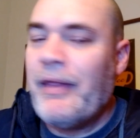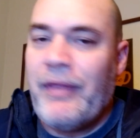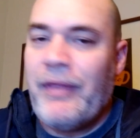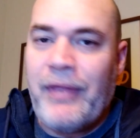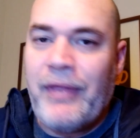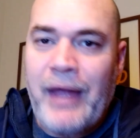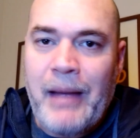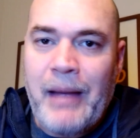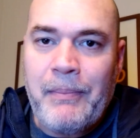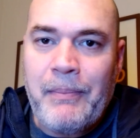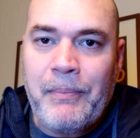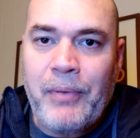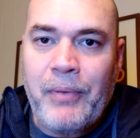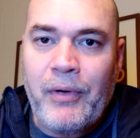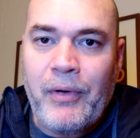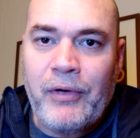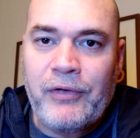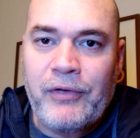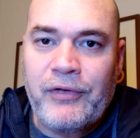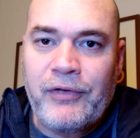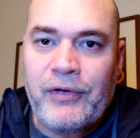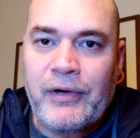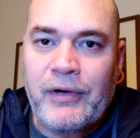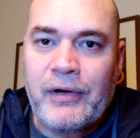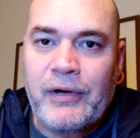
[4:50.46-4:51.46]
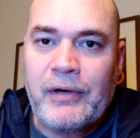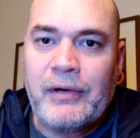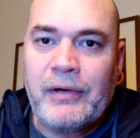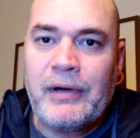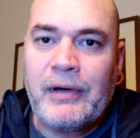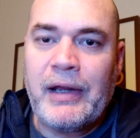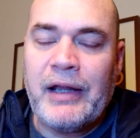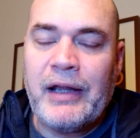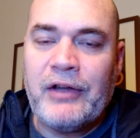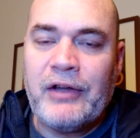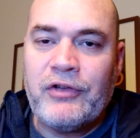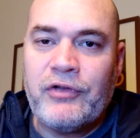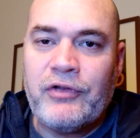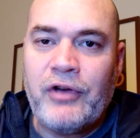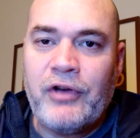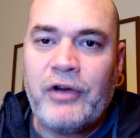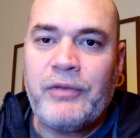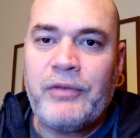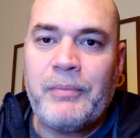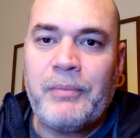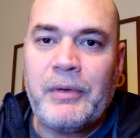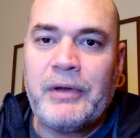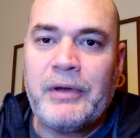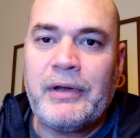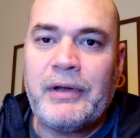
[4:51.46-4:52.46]
that person in
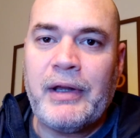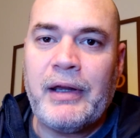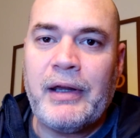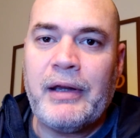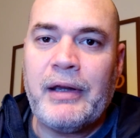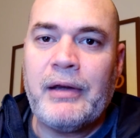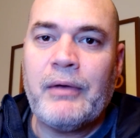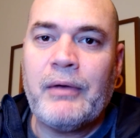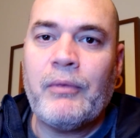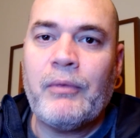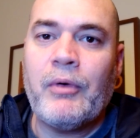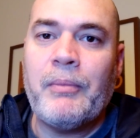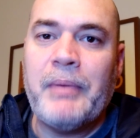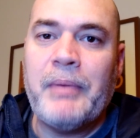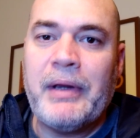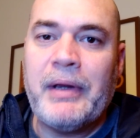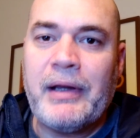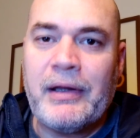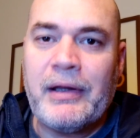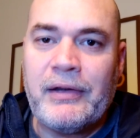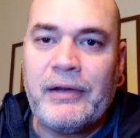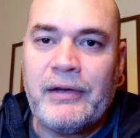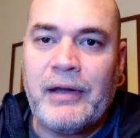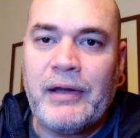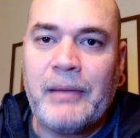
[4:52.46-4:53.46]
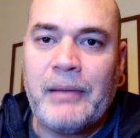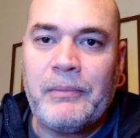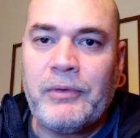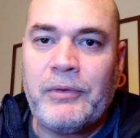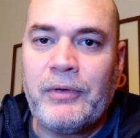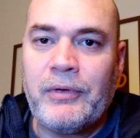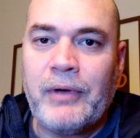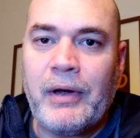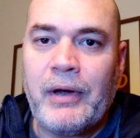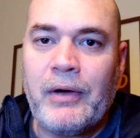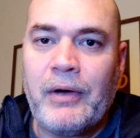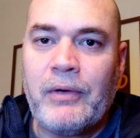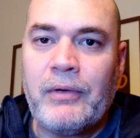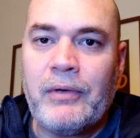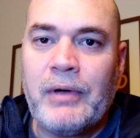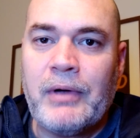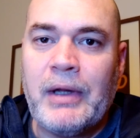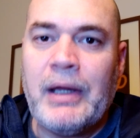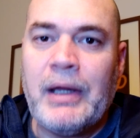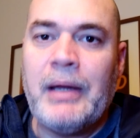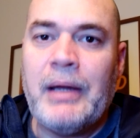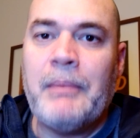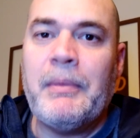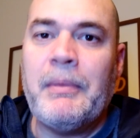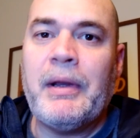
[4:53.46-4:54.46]
Judgment Day will be condemned to hell
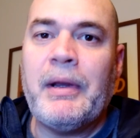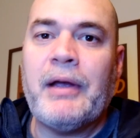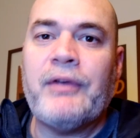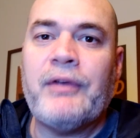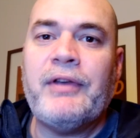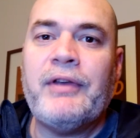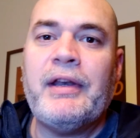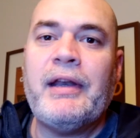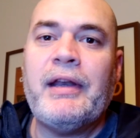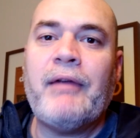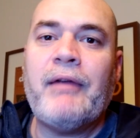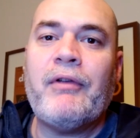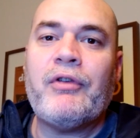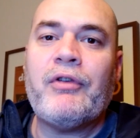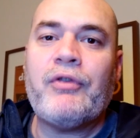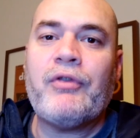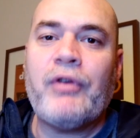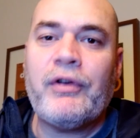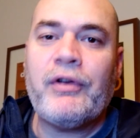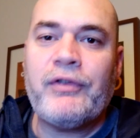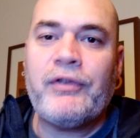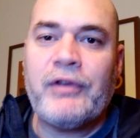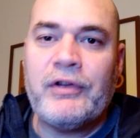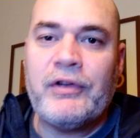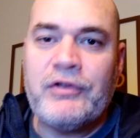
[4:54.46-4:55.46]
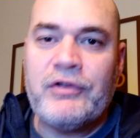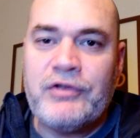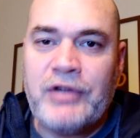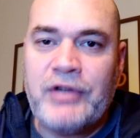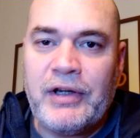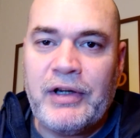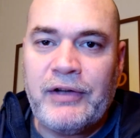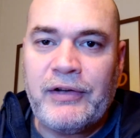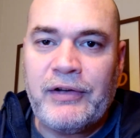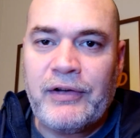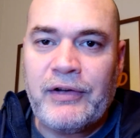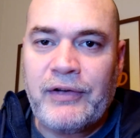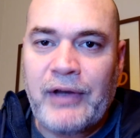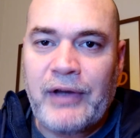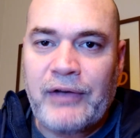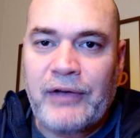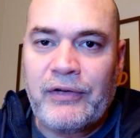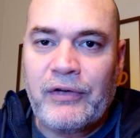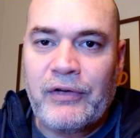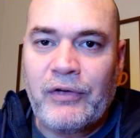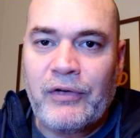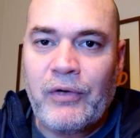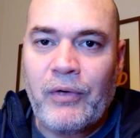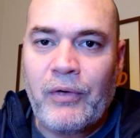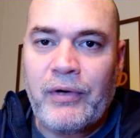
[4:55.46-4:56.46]
because he never trusted Jesus
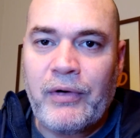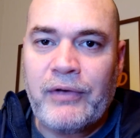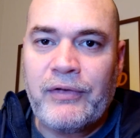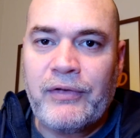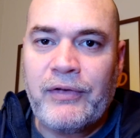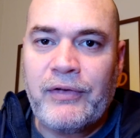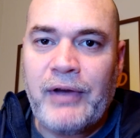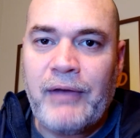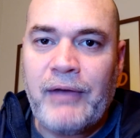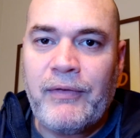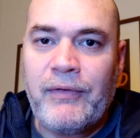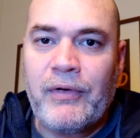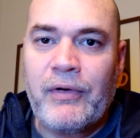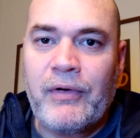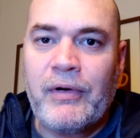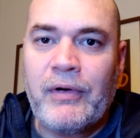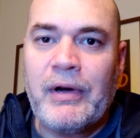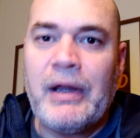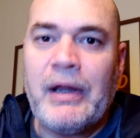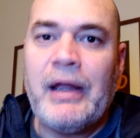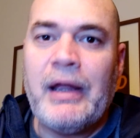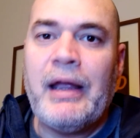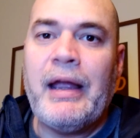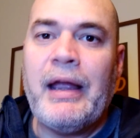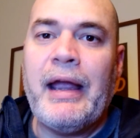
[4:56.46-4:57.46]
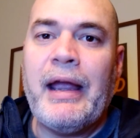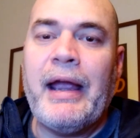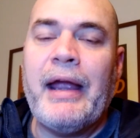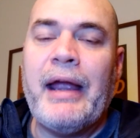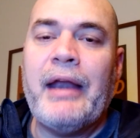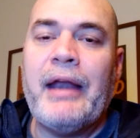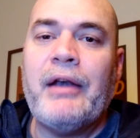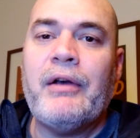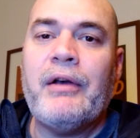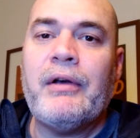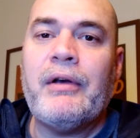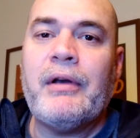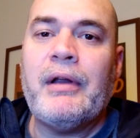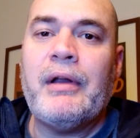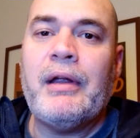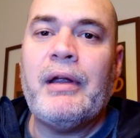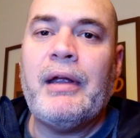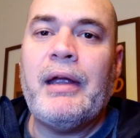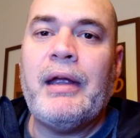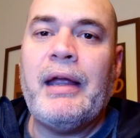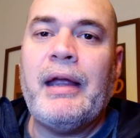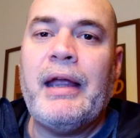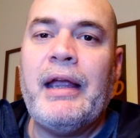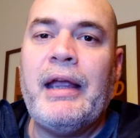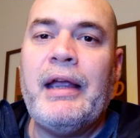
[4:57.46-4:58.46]
as his Lord and Savior. And
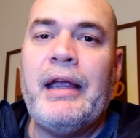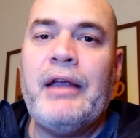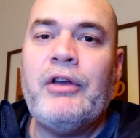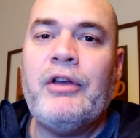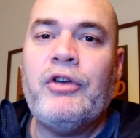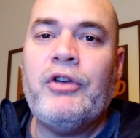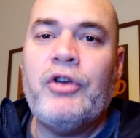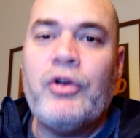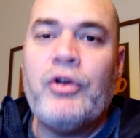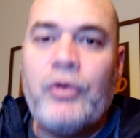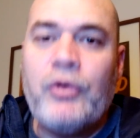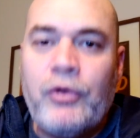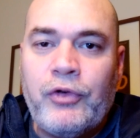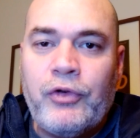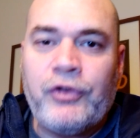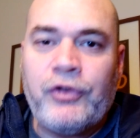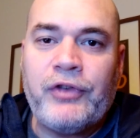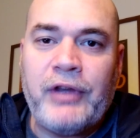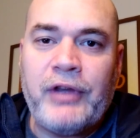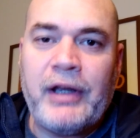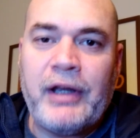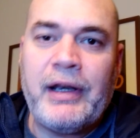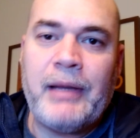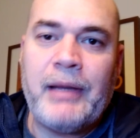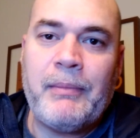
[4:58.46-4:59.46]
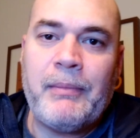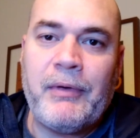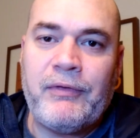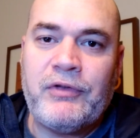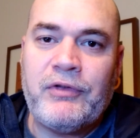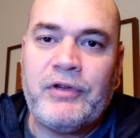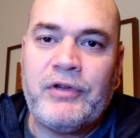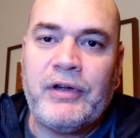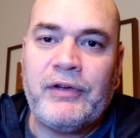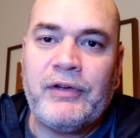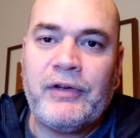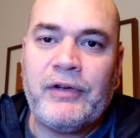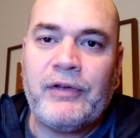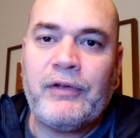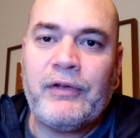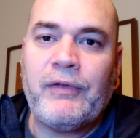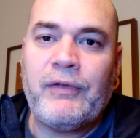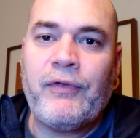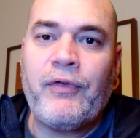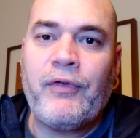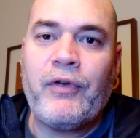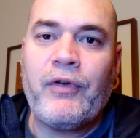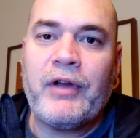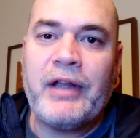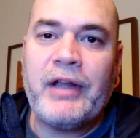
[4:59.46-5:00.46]
He used the name of Jesus
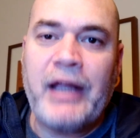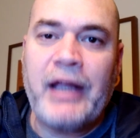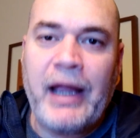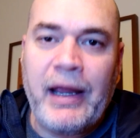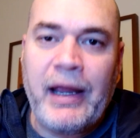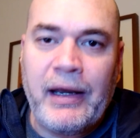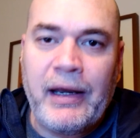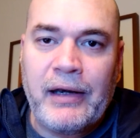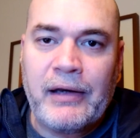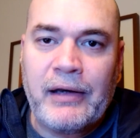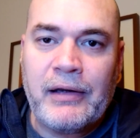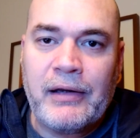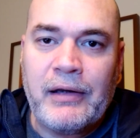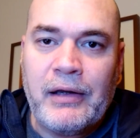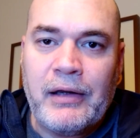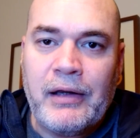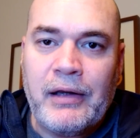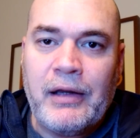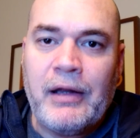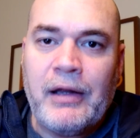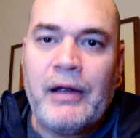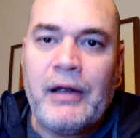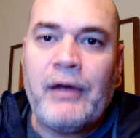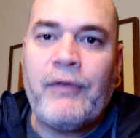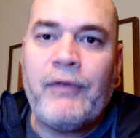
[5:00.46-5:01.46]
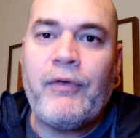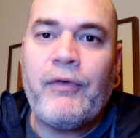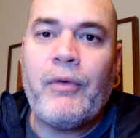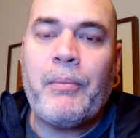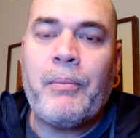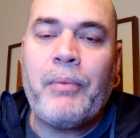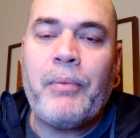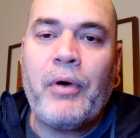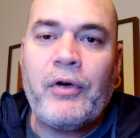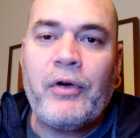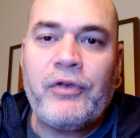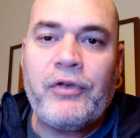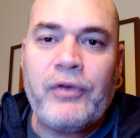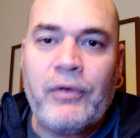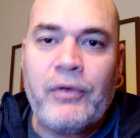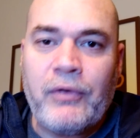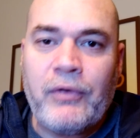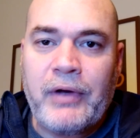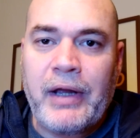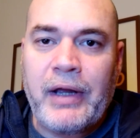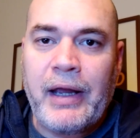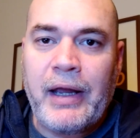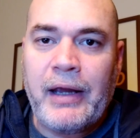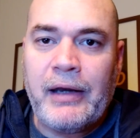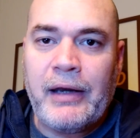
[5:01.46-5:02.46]
for gain, for
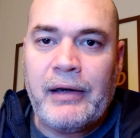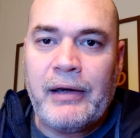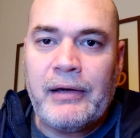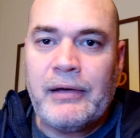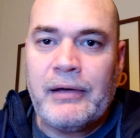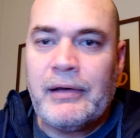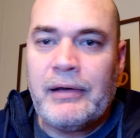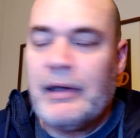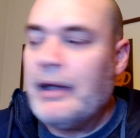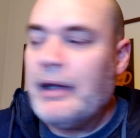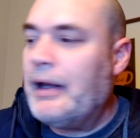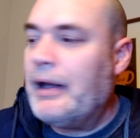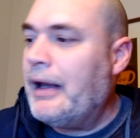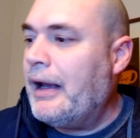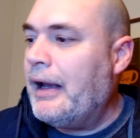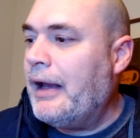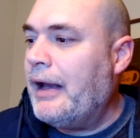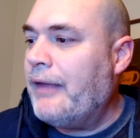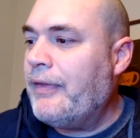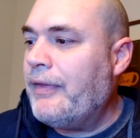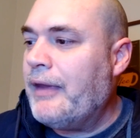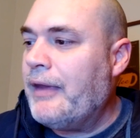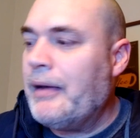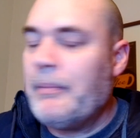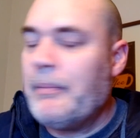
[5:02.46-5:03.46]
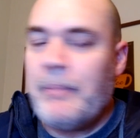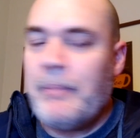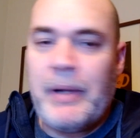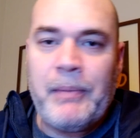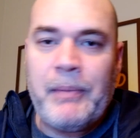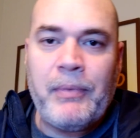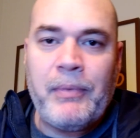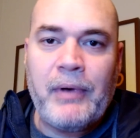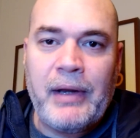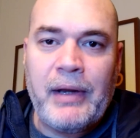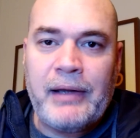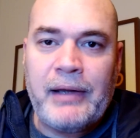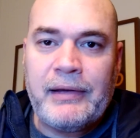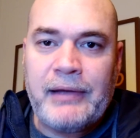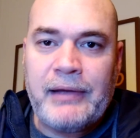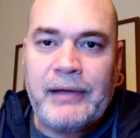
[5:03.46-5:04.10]
personal gain. And then people